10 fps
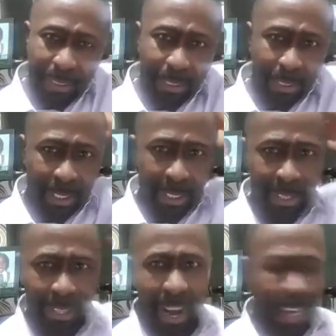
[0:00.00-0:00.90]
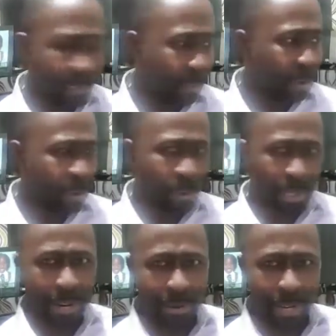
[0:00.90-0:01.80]
at for no
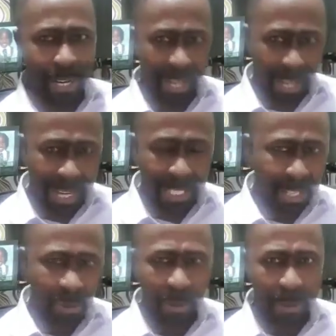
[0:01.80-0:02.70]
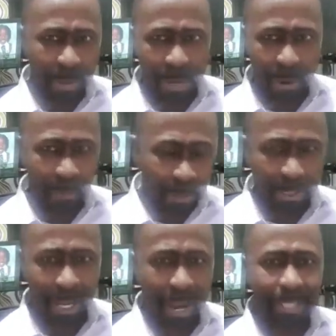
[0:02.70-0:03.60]
usa you did, the case has to be made on both
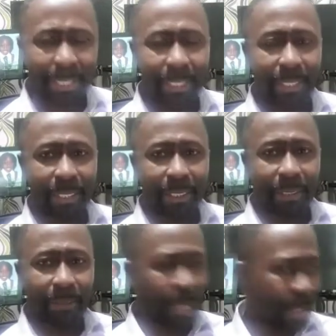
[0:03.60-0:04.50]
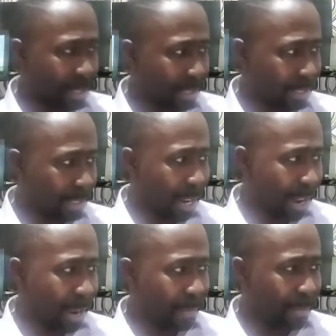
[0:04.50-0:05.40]
sides, because
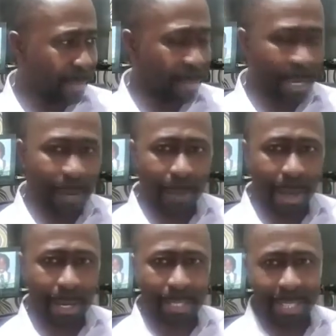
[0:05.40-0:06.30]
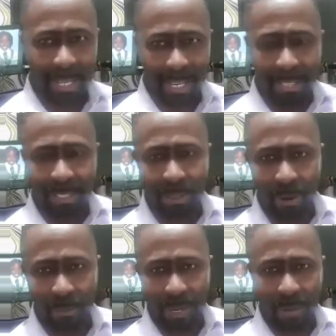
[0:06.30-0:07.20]
they became pregnant and they can't sit down with
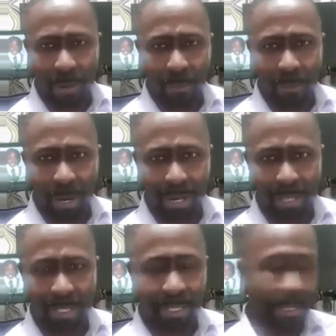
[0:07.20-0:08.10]
becoming not pregnant.